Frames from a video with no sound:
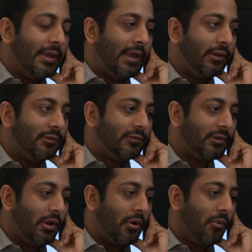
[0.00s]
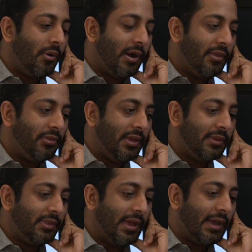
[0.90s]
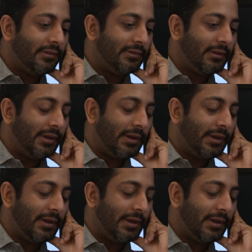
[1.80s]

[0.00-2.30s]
And so I think that